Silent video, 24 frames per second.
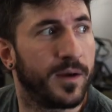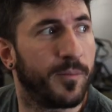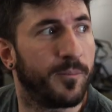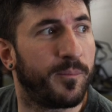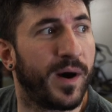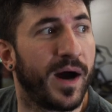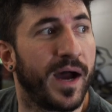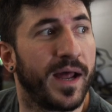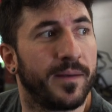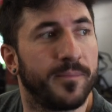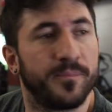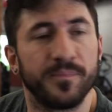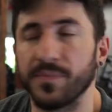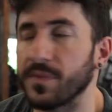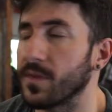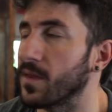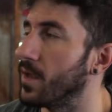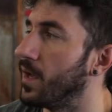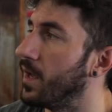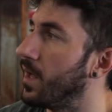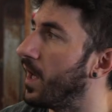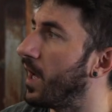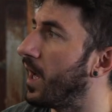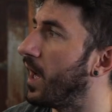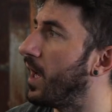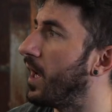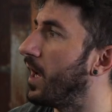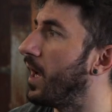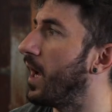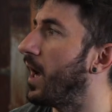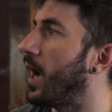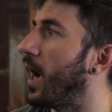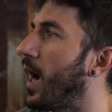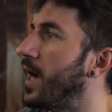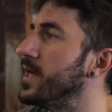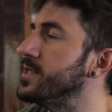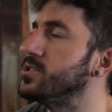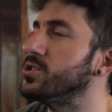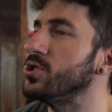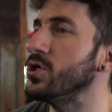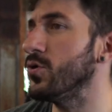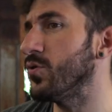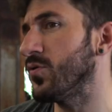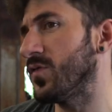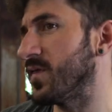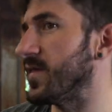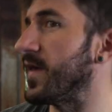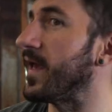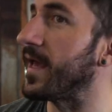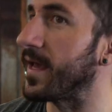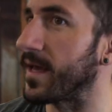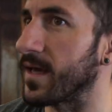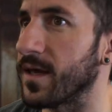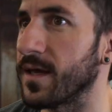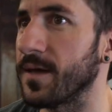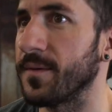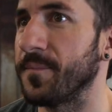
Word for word: But I do think